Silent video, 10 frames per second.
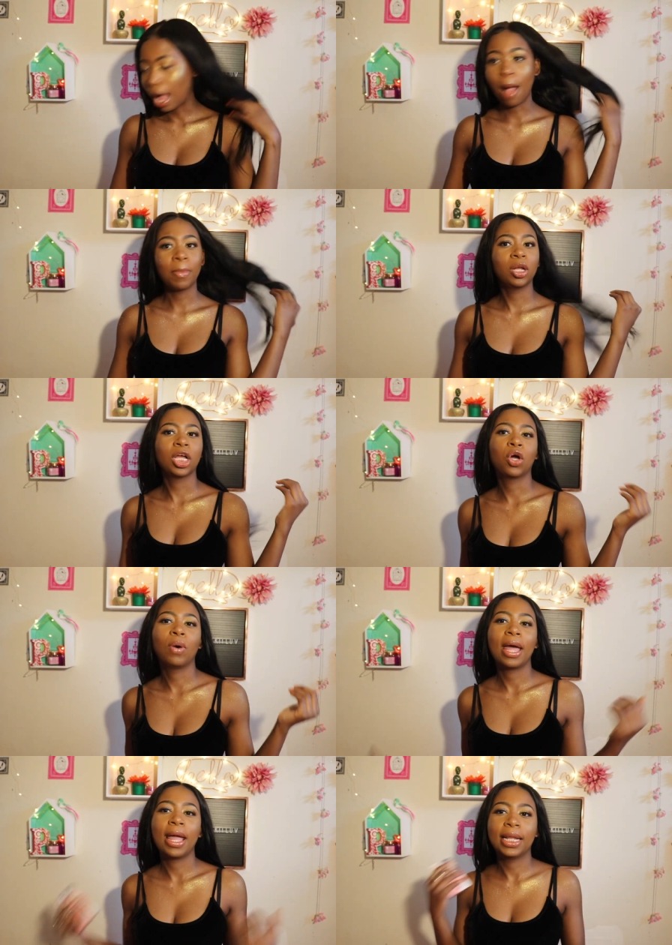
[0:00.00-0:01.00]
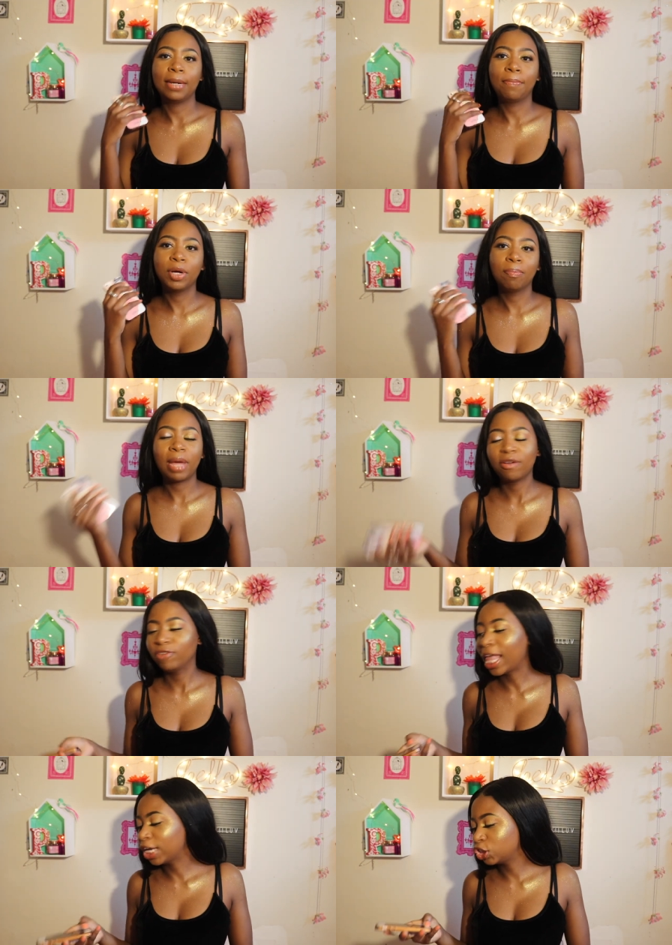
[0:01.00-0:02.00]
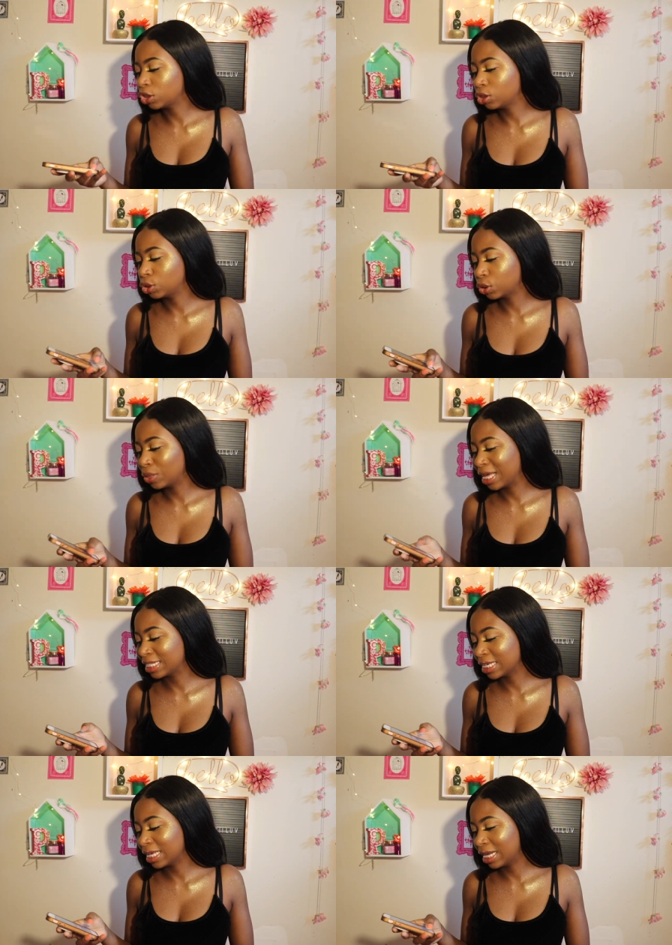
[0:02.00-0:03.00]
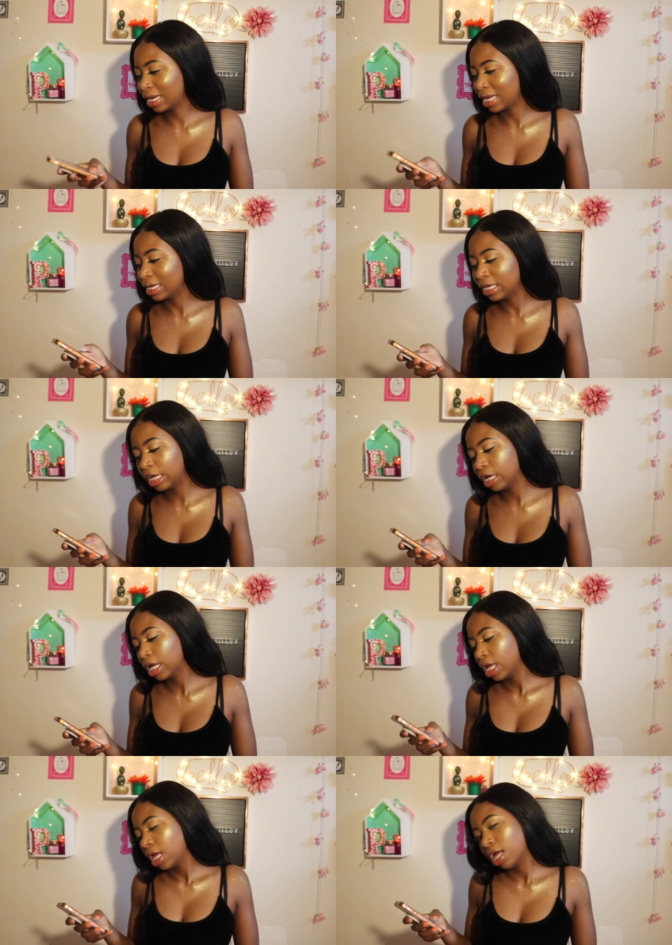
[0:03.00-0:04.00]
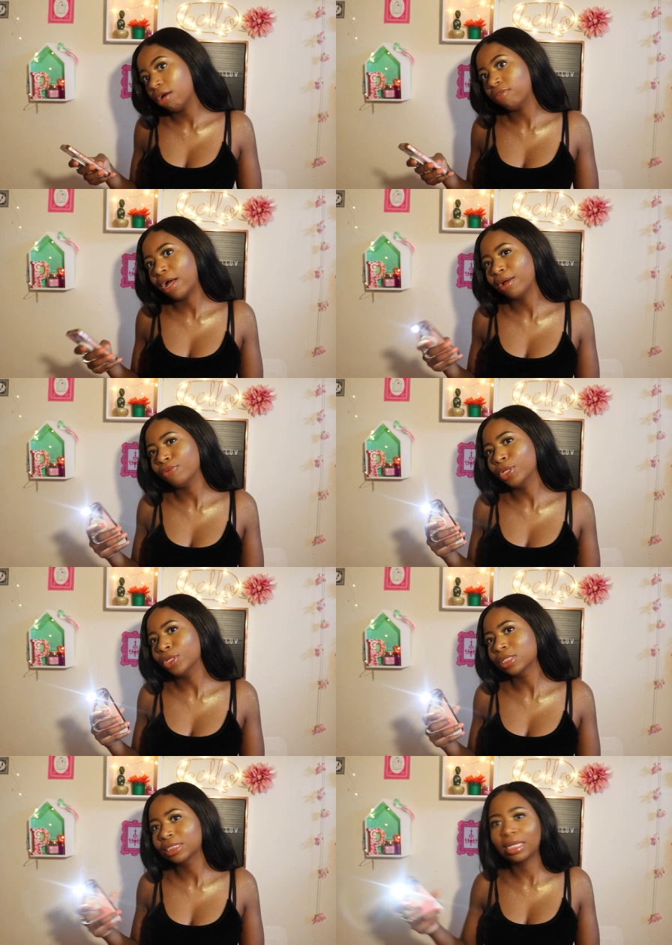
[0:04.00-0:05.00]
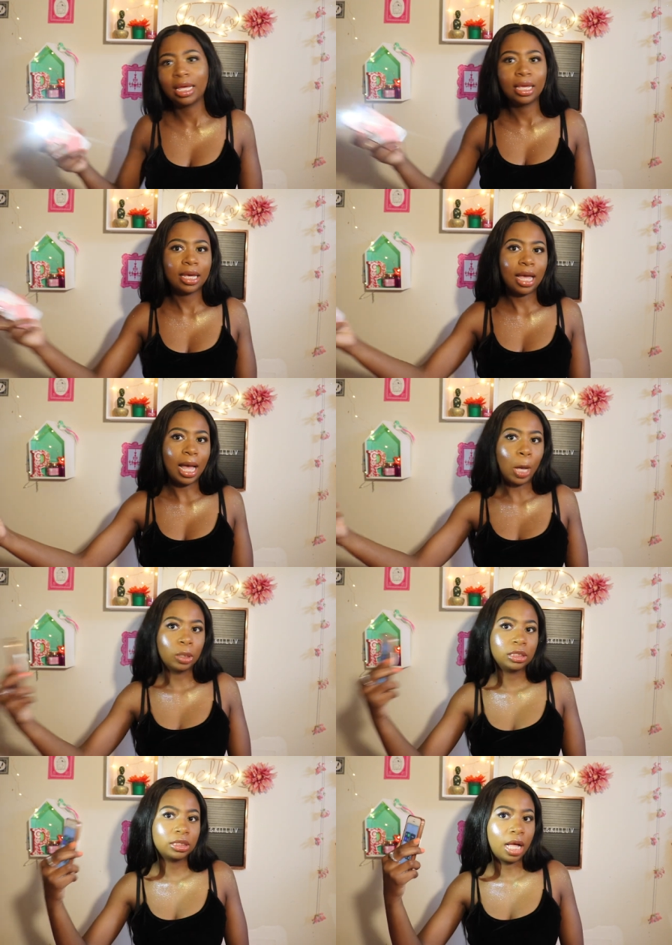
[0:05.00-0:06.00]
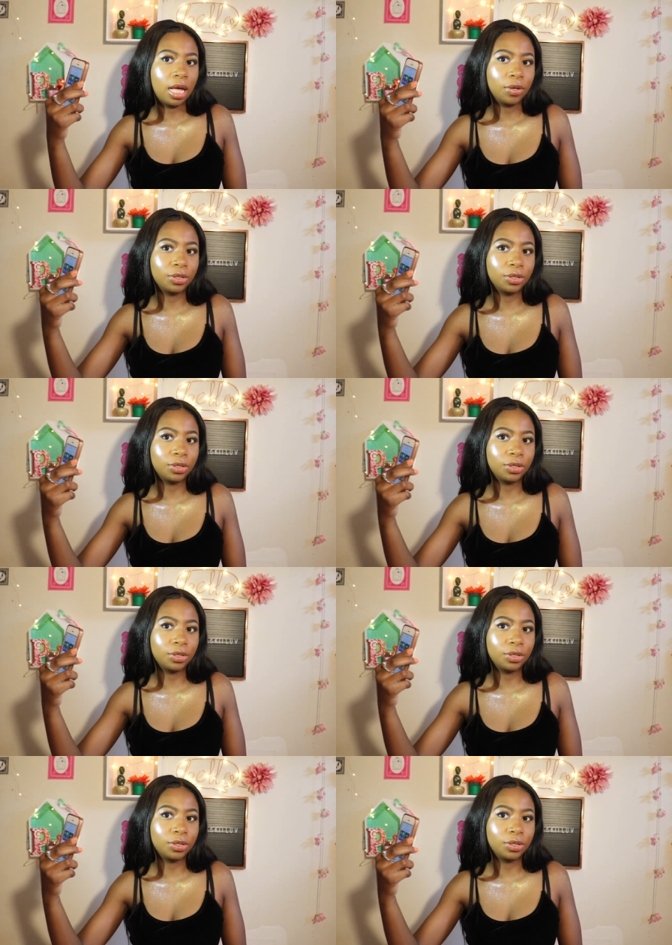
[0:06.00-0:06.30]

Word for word: I'm going to go ahead and put my flash on so you guys can get an idea of how it looks like outside